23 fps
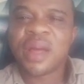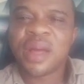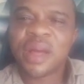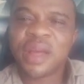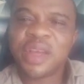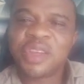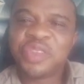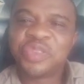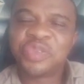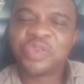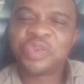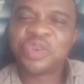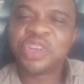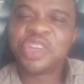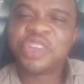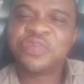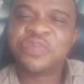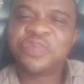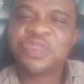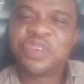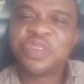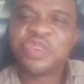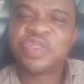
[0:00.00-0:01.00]
In today's
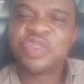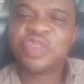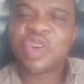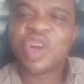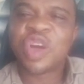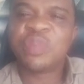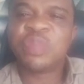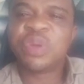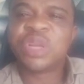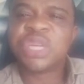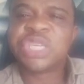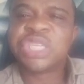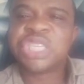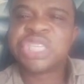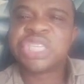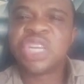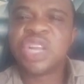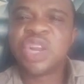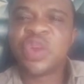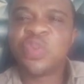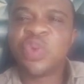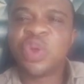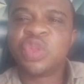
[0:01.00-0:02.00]
video, I'll be
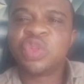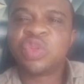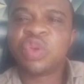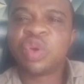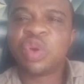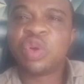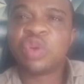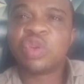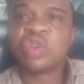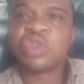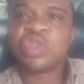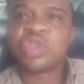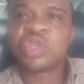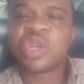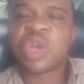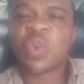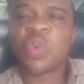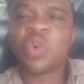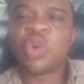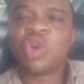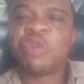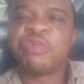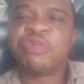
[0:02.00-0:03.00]
sharing with us
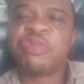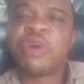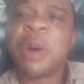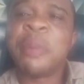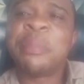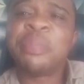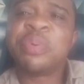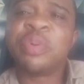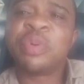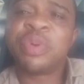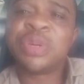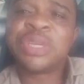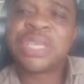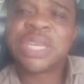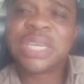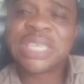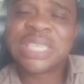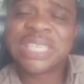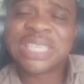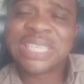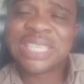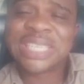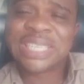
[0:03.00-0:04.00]
one of our
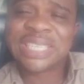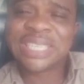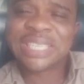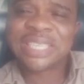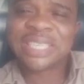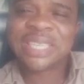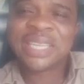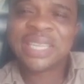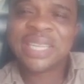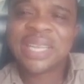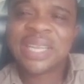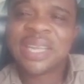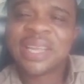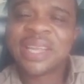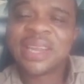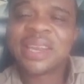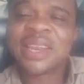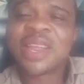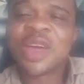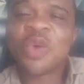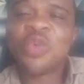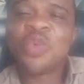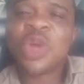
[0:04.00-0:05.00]
projects
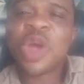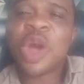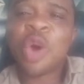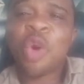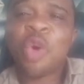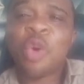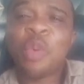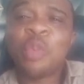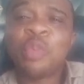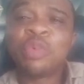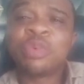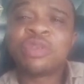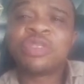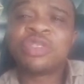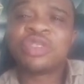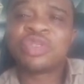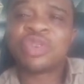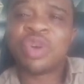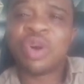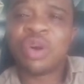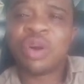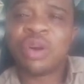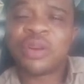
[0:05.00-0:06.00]
that we are almost
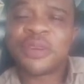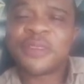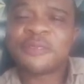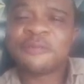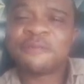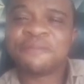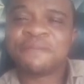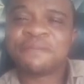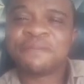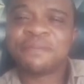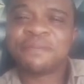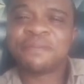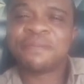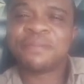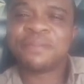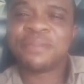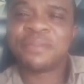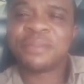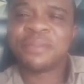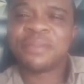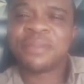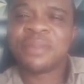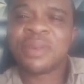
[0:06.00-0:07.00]
done.
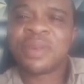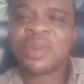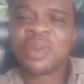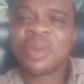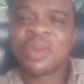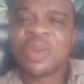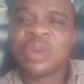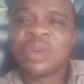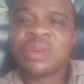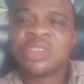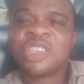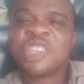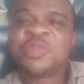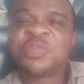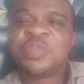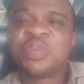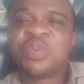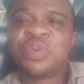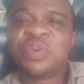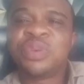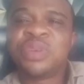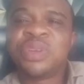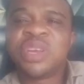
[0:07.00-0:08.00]
This
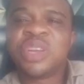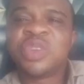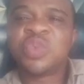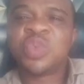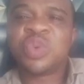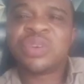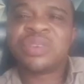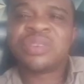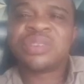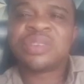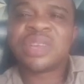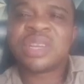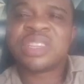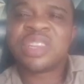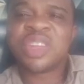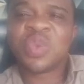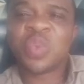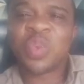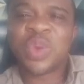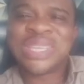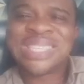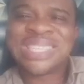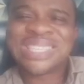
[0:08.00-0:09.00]
project was, I think
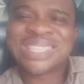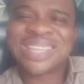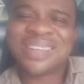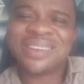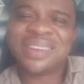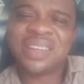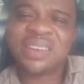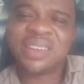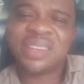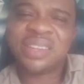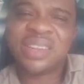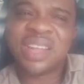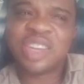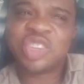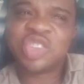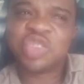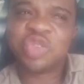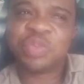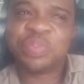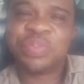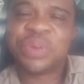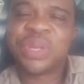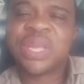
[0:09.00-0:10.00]
we started it, that
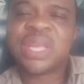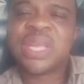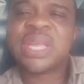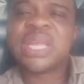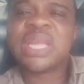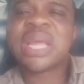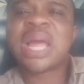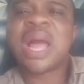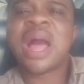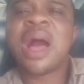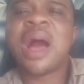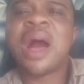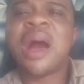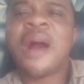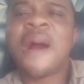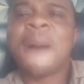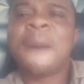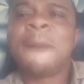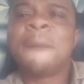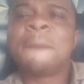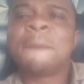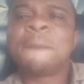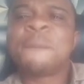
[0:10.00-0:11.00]
should be 5